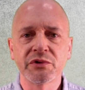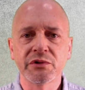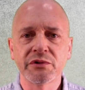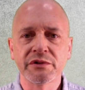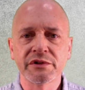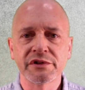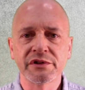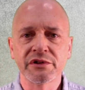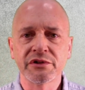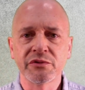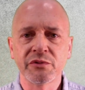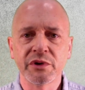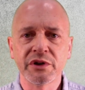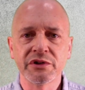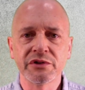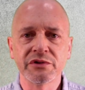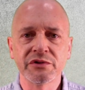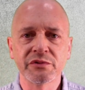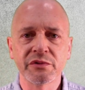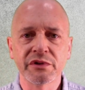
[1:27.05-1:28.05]
or in
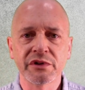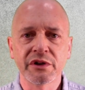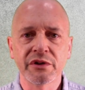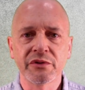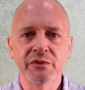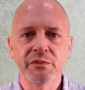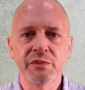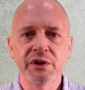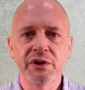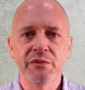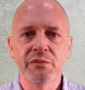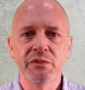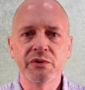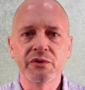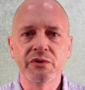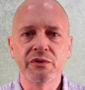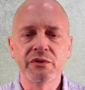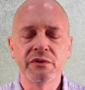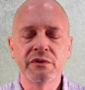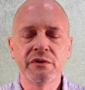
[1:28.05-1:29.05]
situations with other
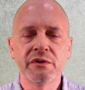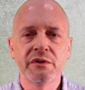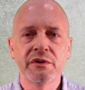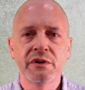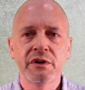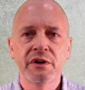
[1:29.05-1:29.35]
people,